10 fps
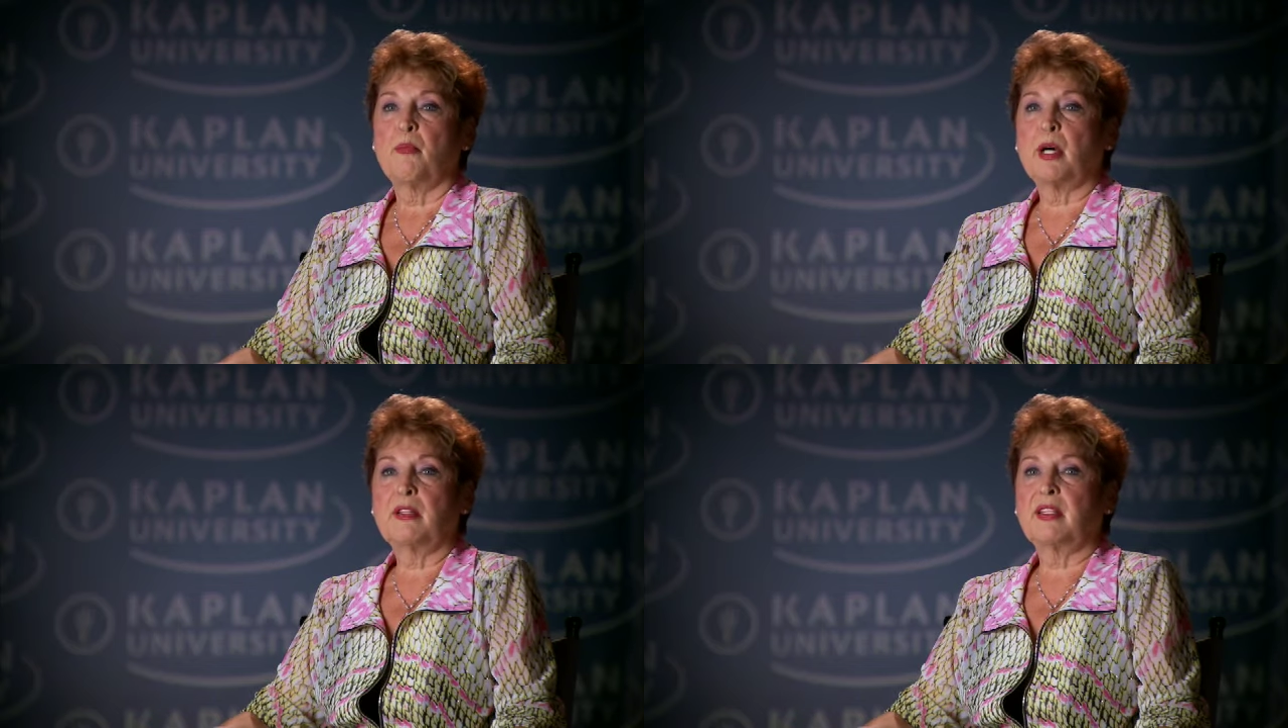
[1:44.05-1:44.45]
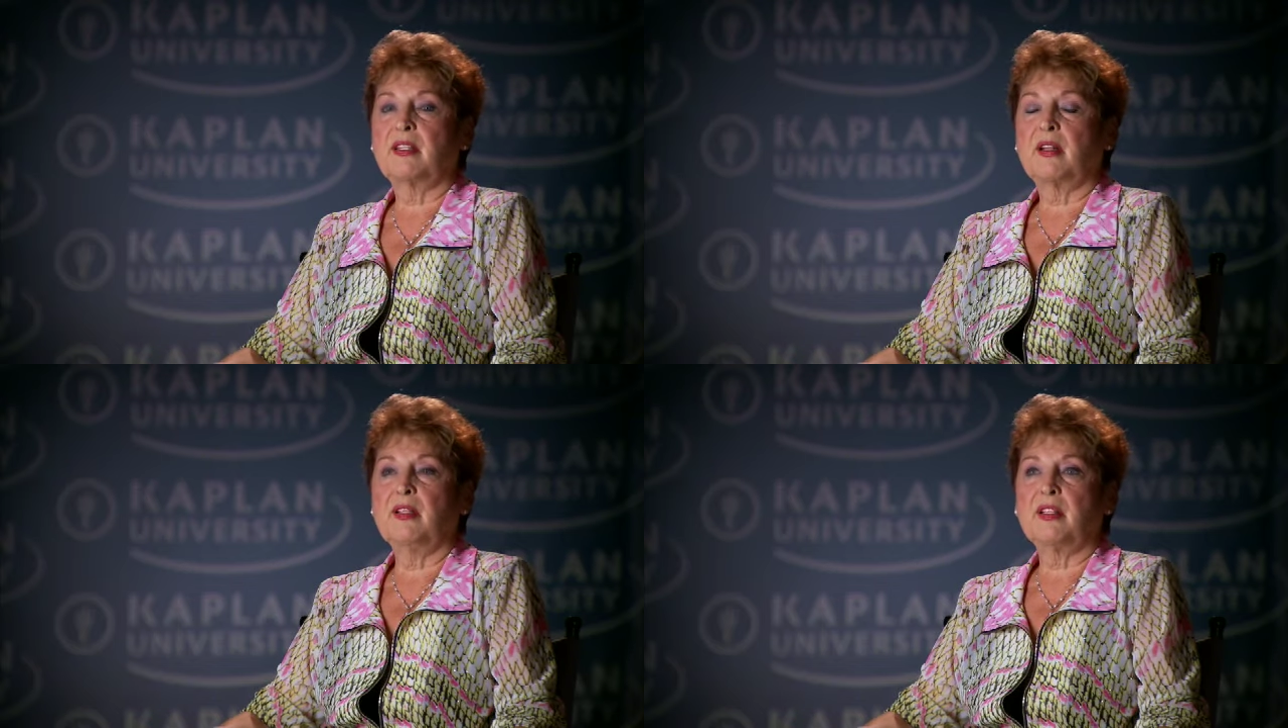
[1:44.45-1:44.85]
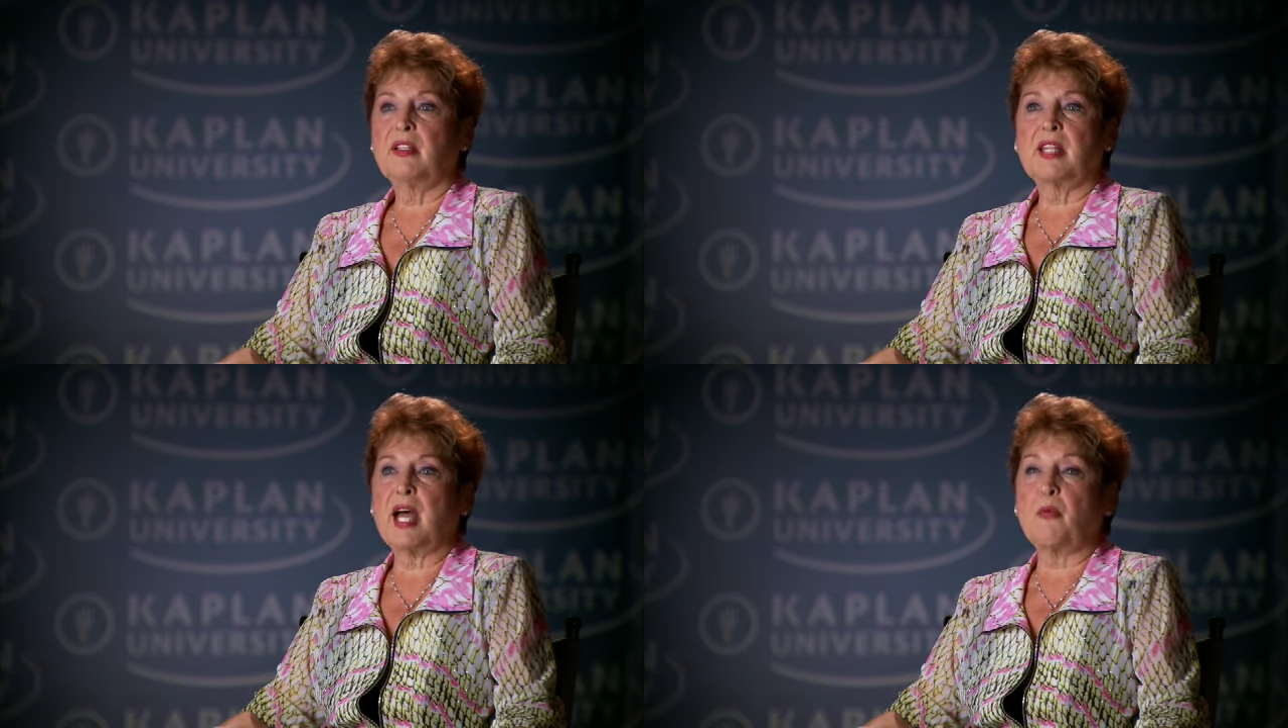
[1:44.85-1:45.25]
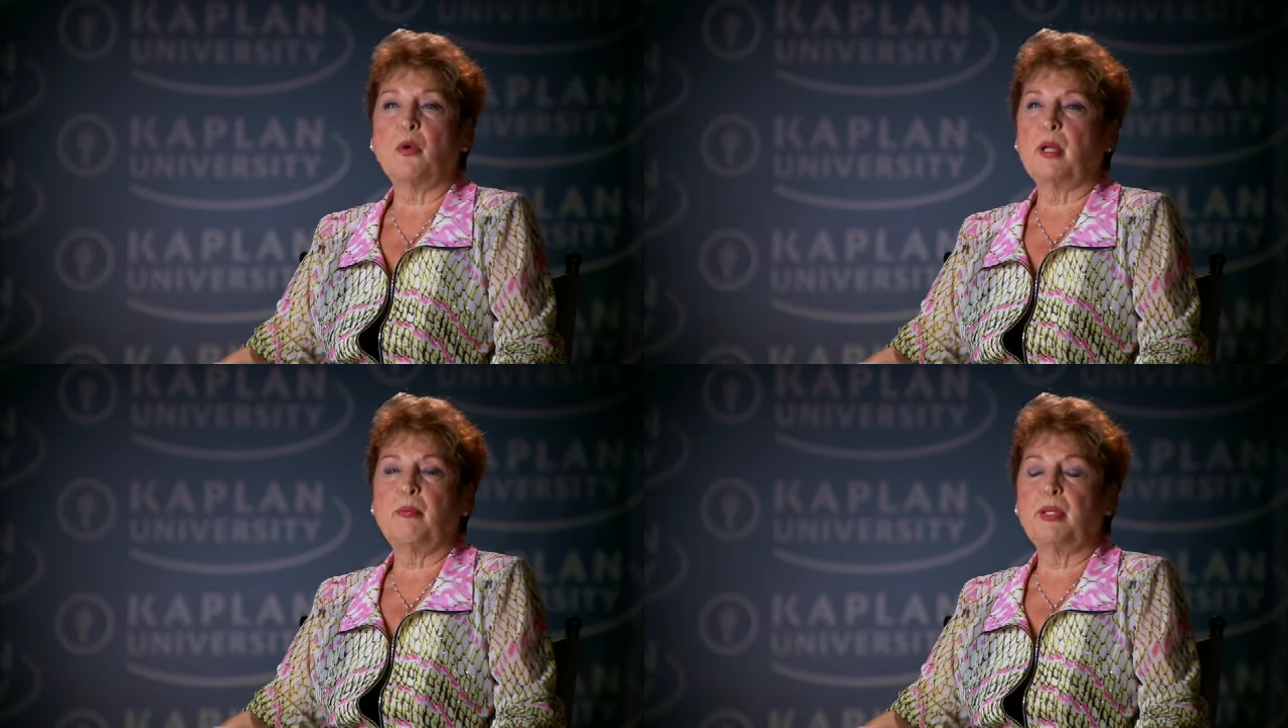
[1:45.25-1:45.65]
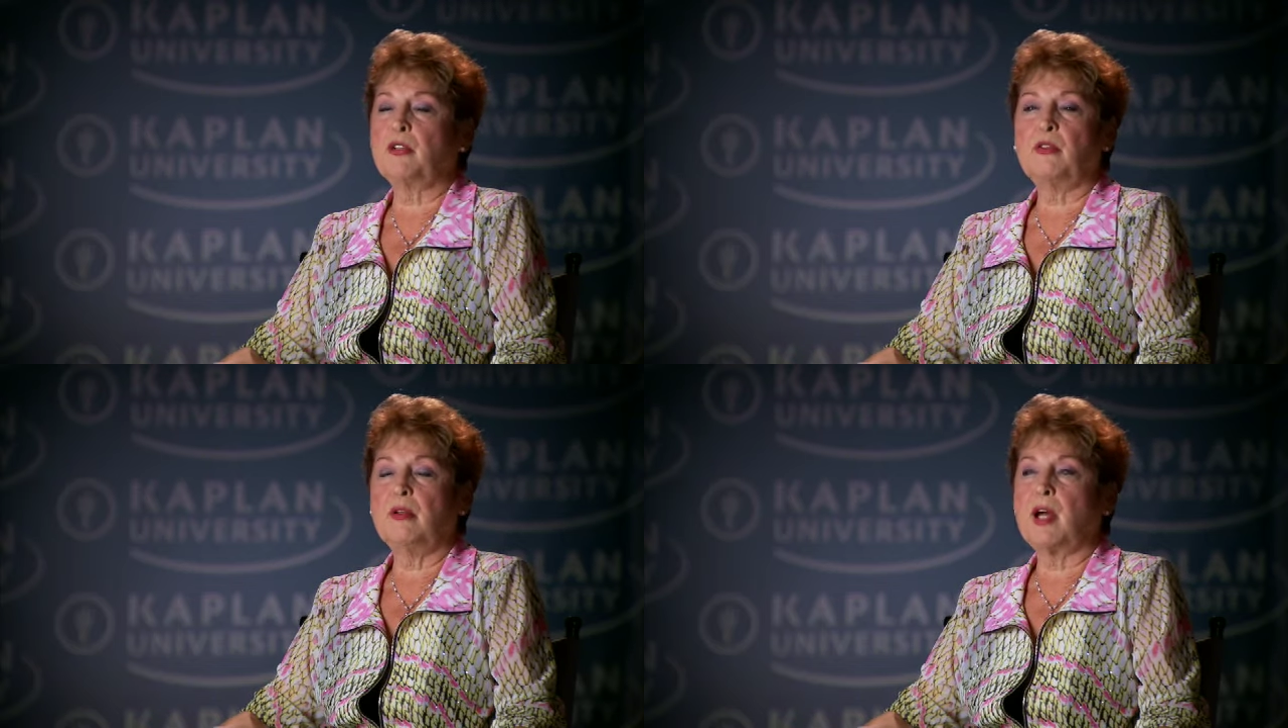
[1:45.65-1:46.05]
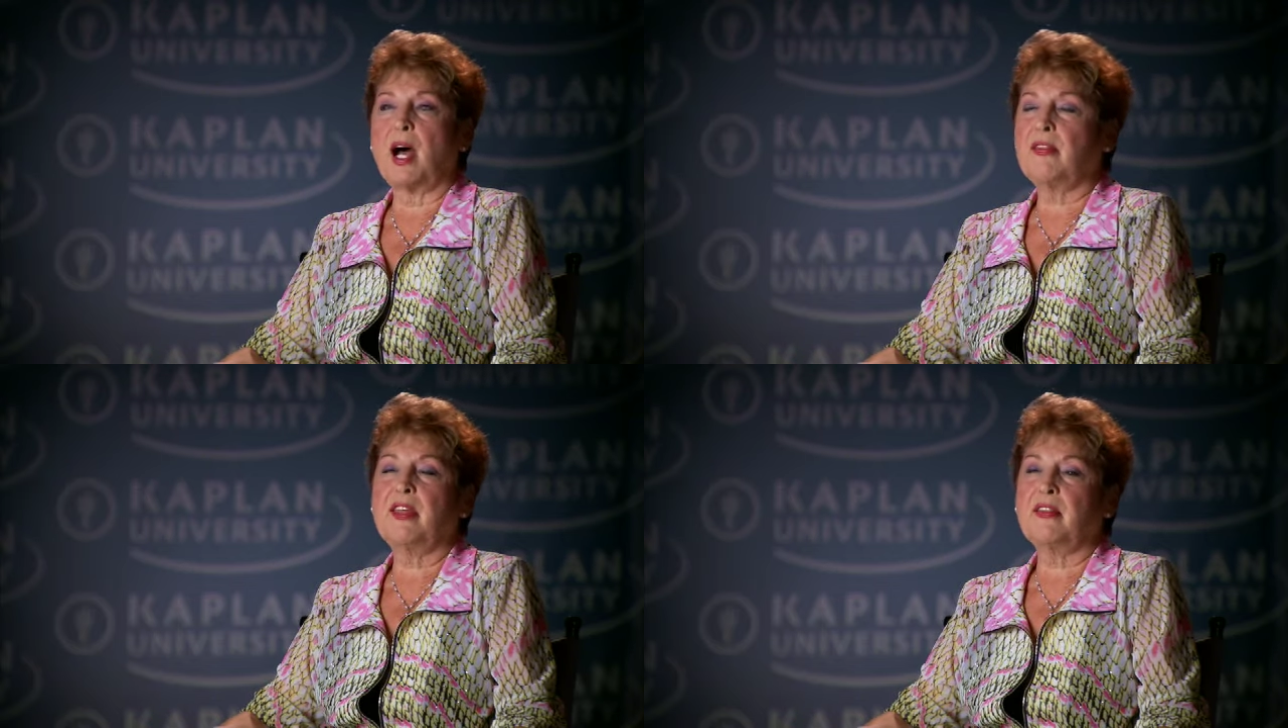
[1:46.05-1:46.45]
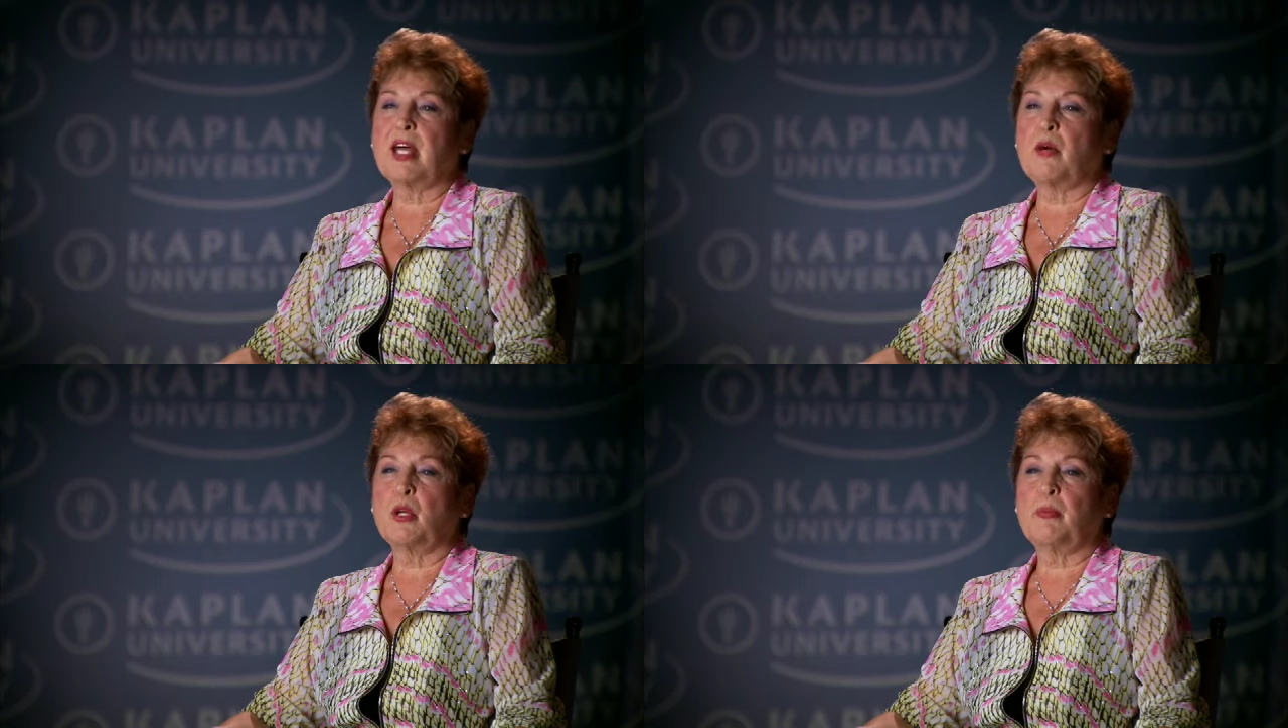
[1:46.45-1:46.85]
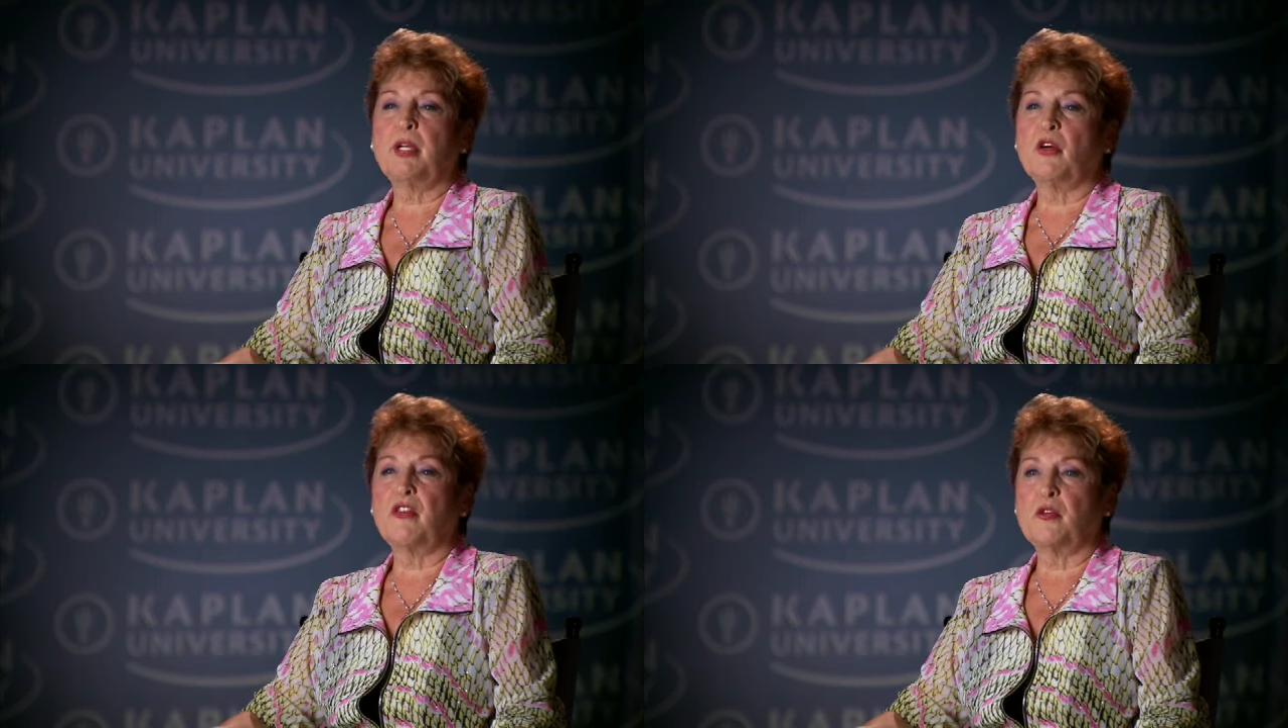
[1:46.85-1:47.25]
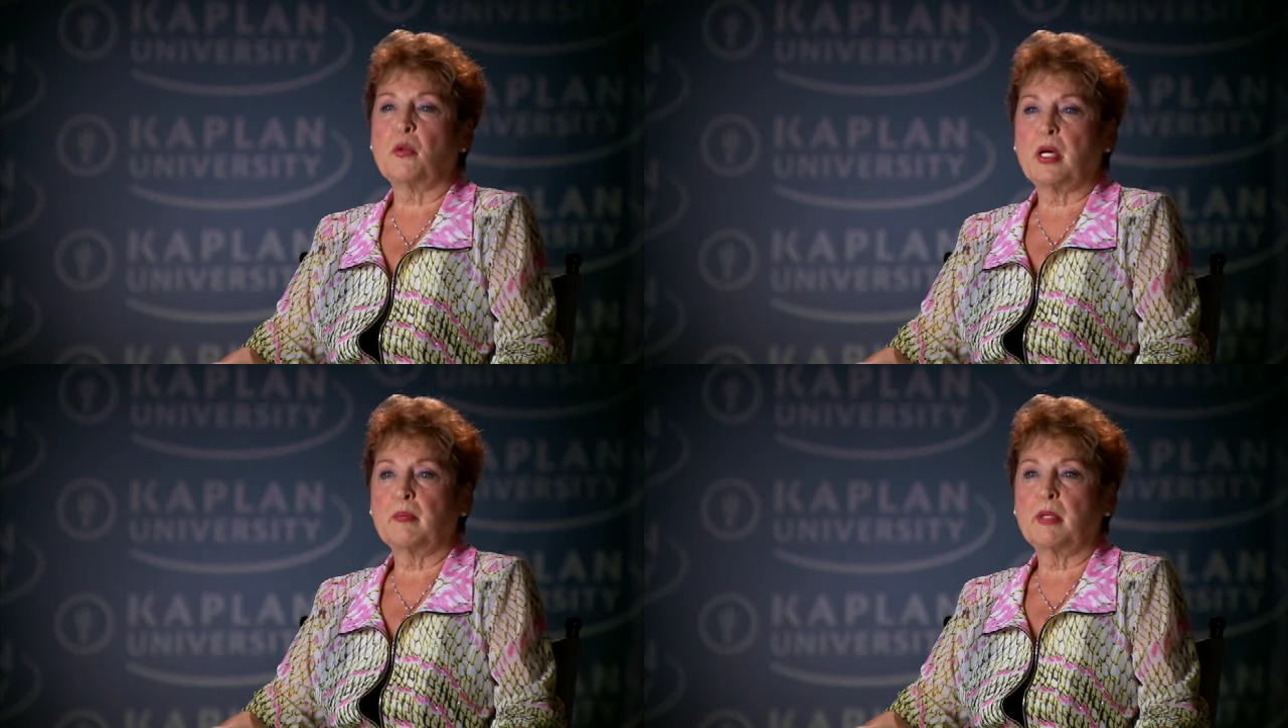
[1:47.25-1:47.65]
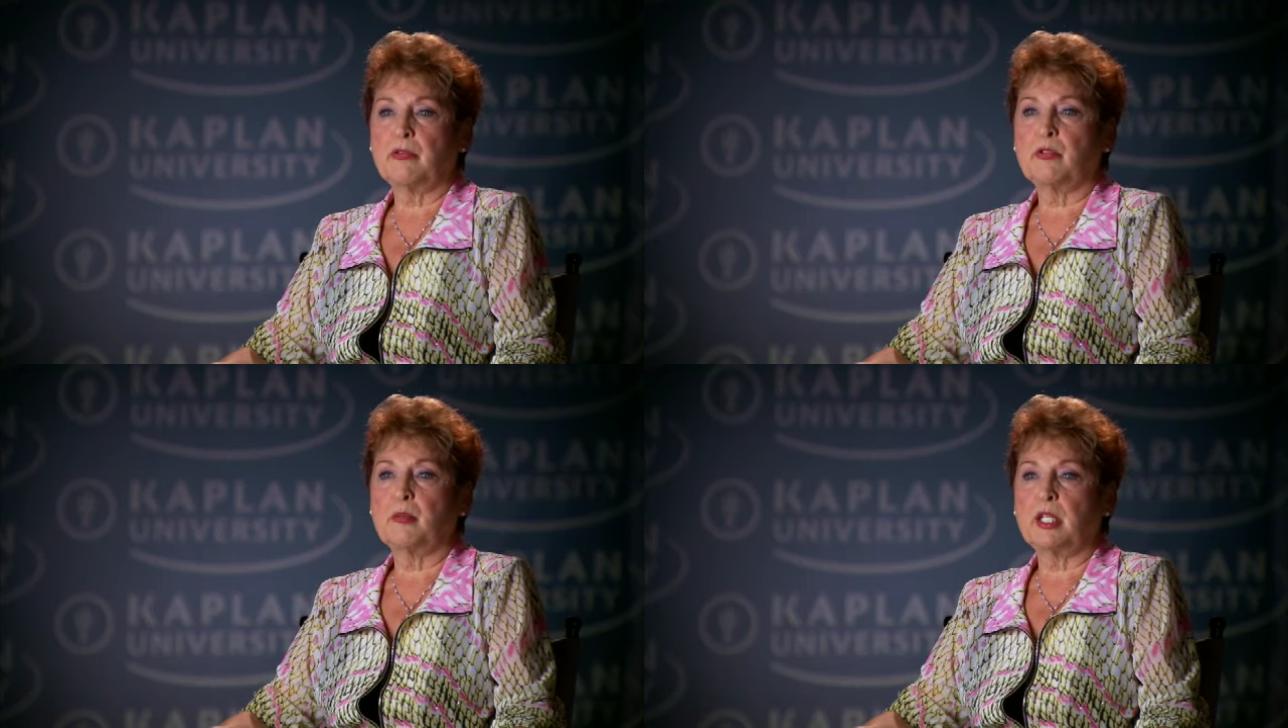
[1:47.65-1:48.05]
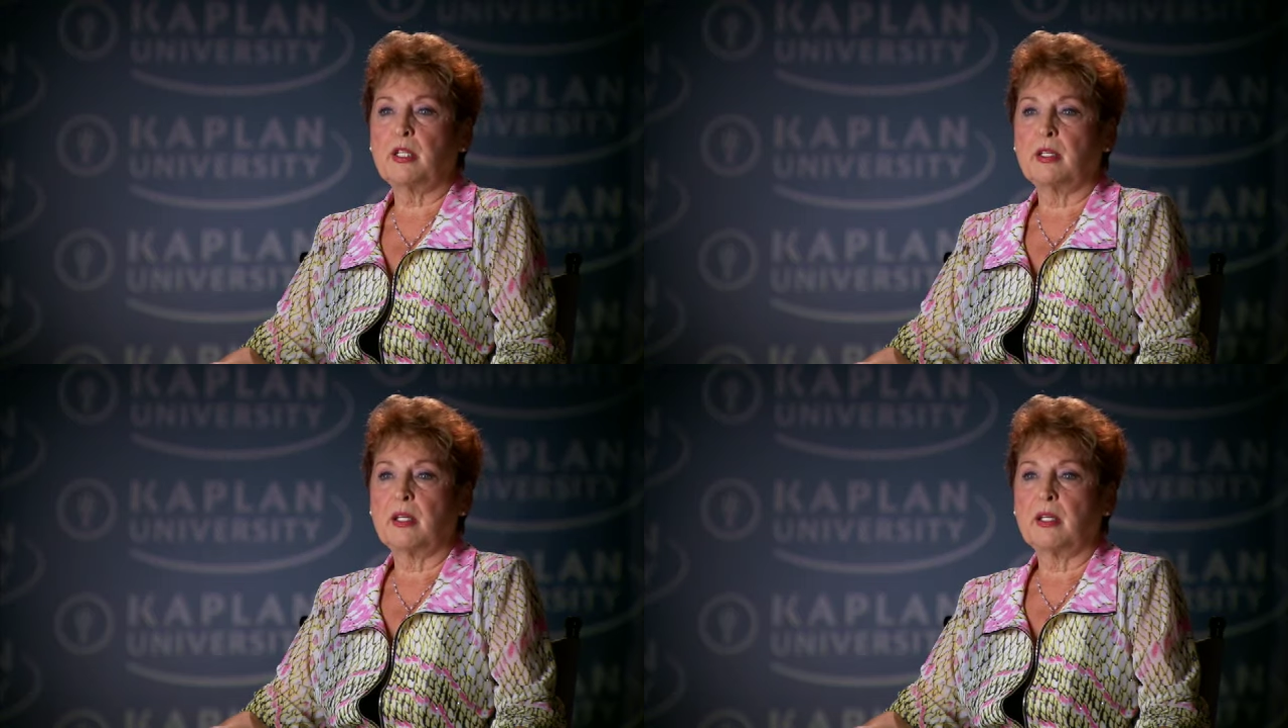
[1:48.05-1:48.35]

But that would have been, I think that would have been overwhelming for me.